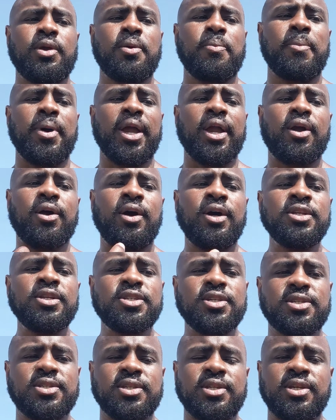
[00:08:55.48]
my
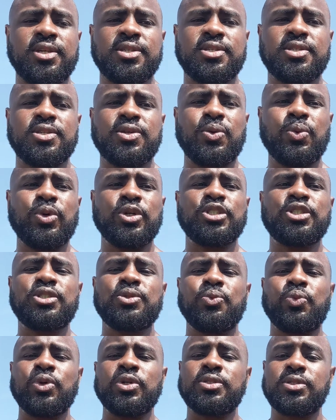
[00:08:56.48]
consciousness was
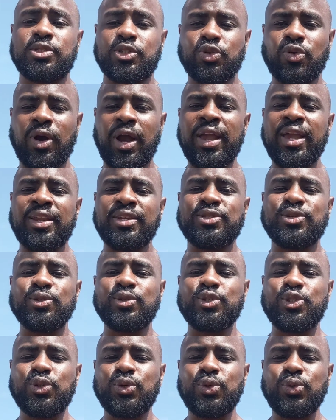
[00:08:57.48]
trying to
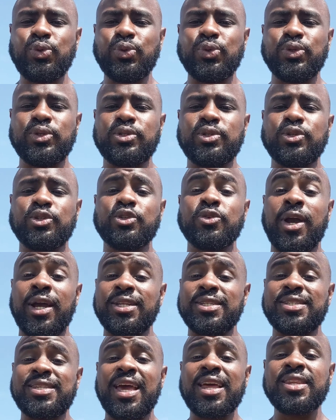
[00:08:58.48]
choose to
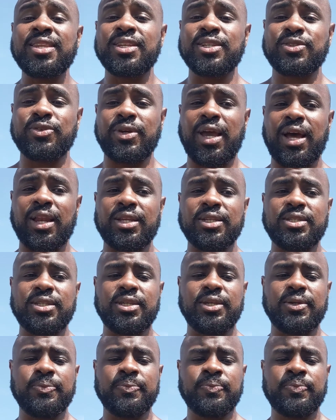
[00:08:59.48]
transcend this
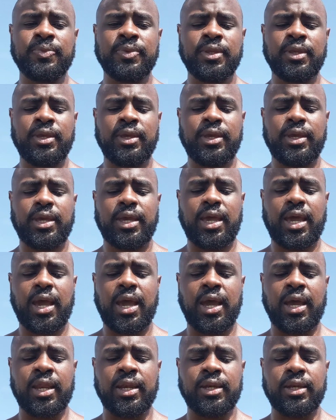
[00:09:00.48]
reality.
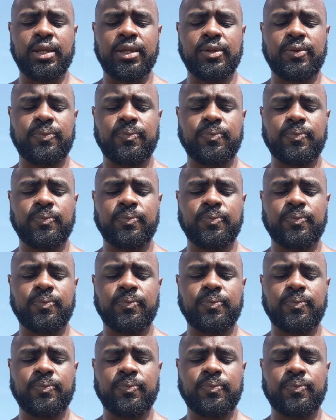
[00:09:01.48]
And